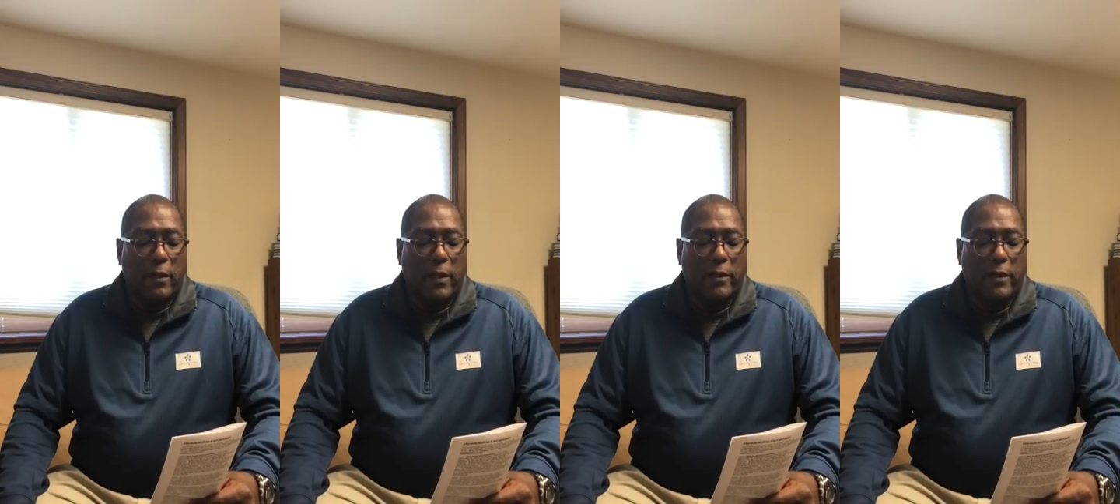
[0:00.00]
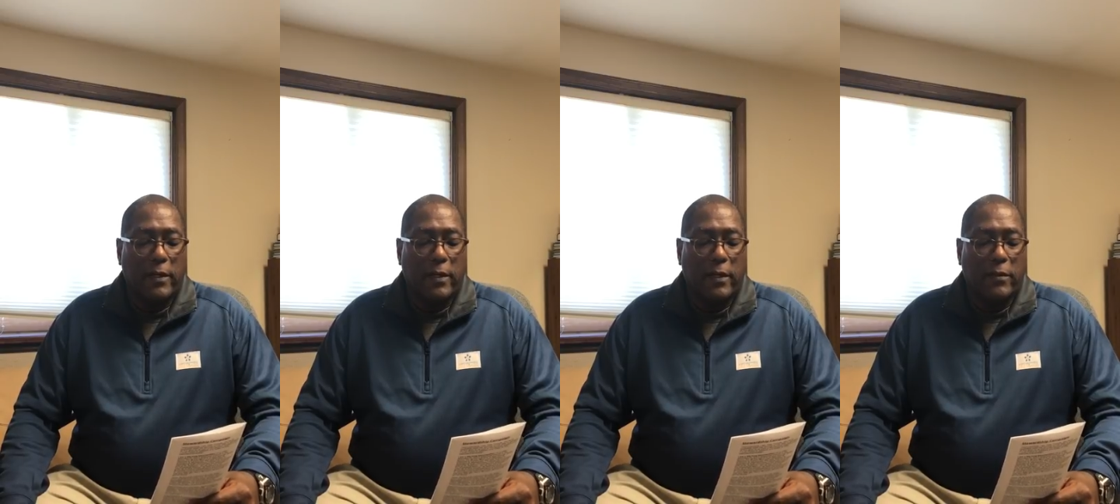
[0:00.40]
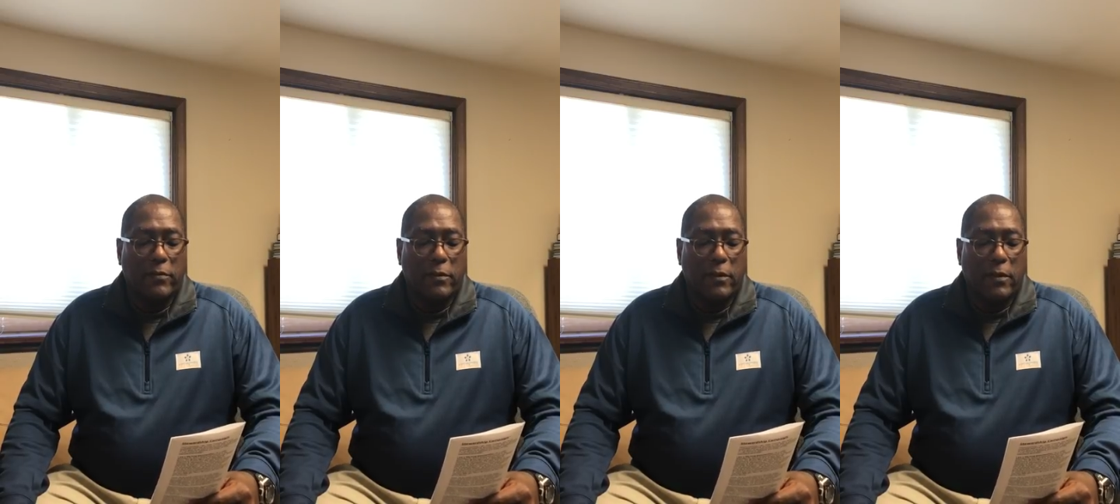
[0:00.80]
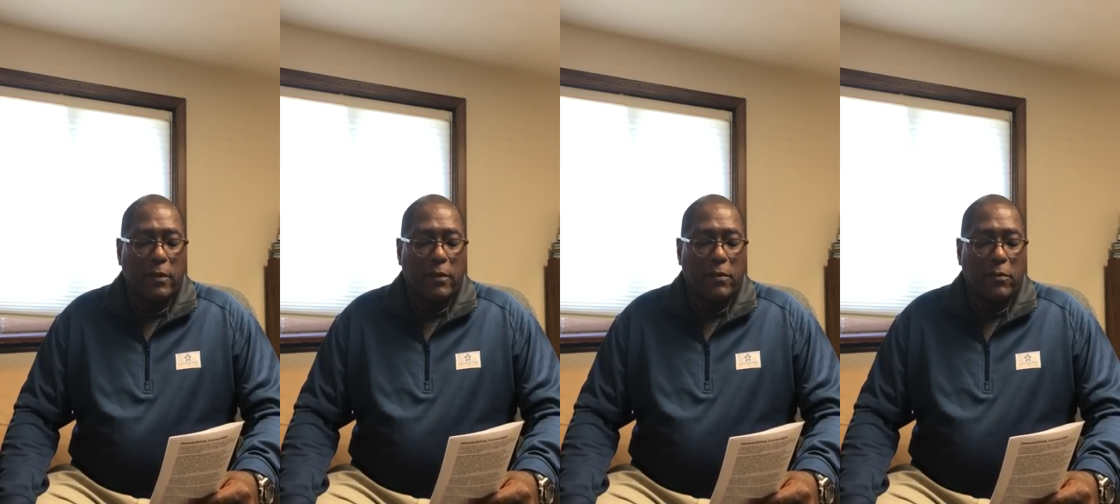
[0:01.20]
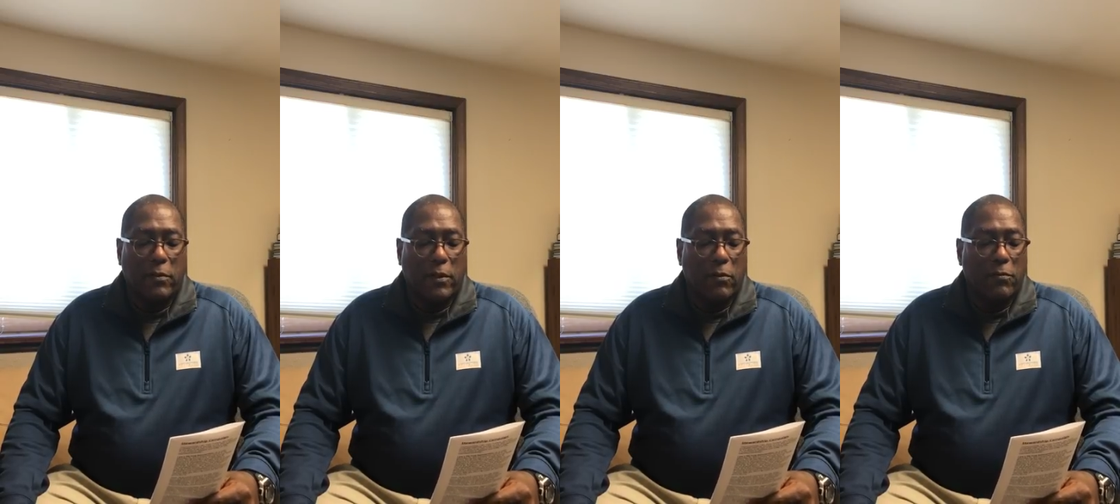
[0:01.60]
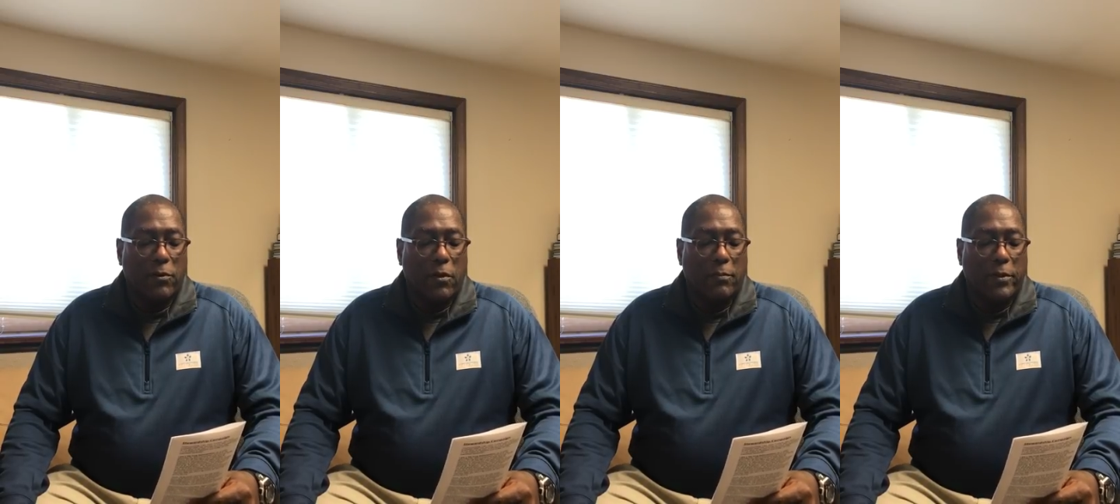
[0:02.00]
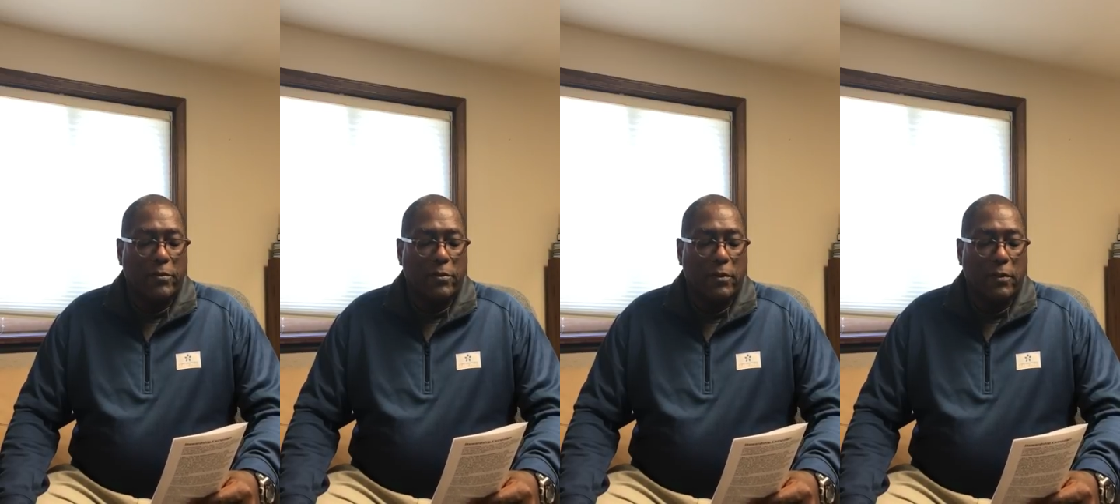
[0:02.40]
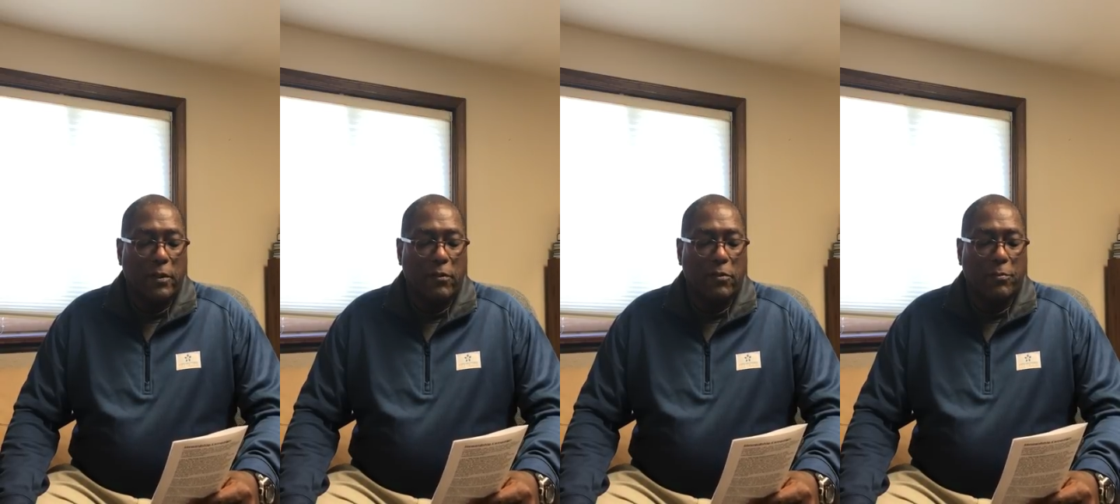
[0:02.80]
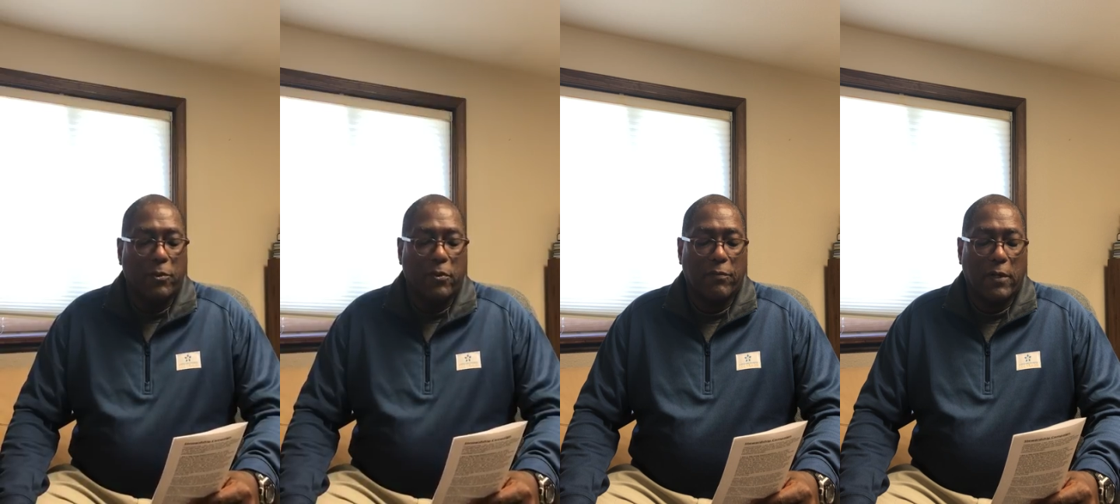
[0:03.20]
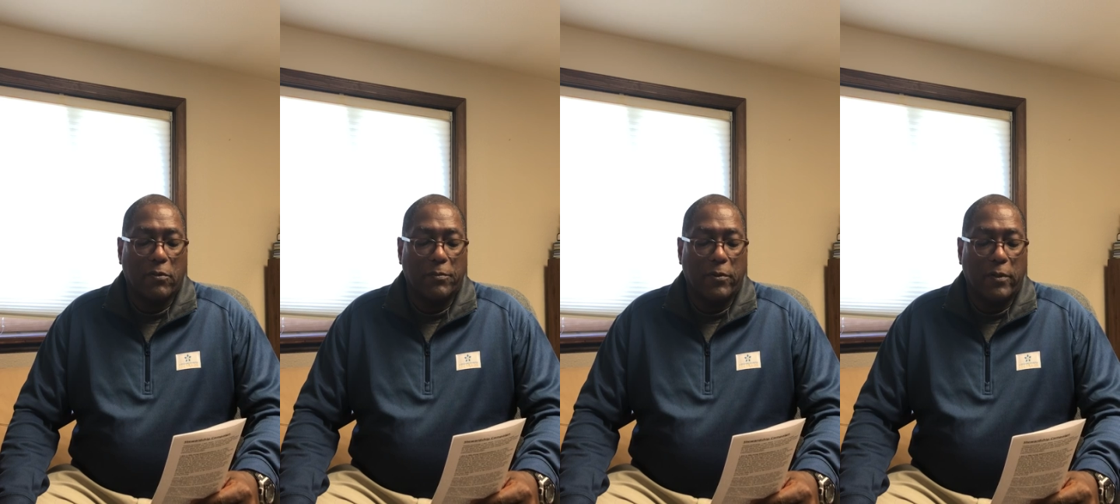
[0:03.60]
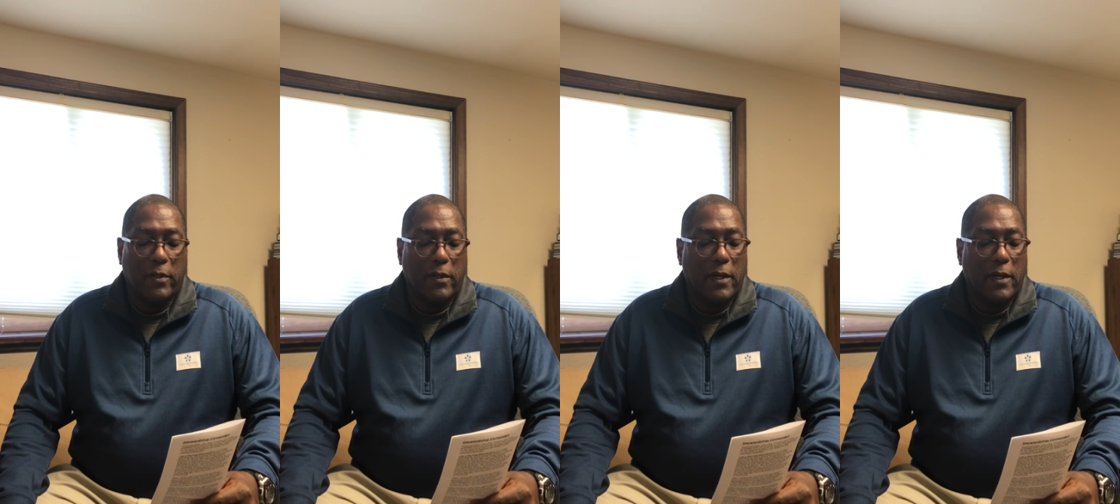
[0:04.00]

and dedication to their overall mission in support of our community.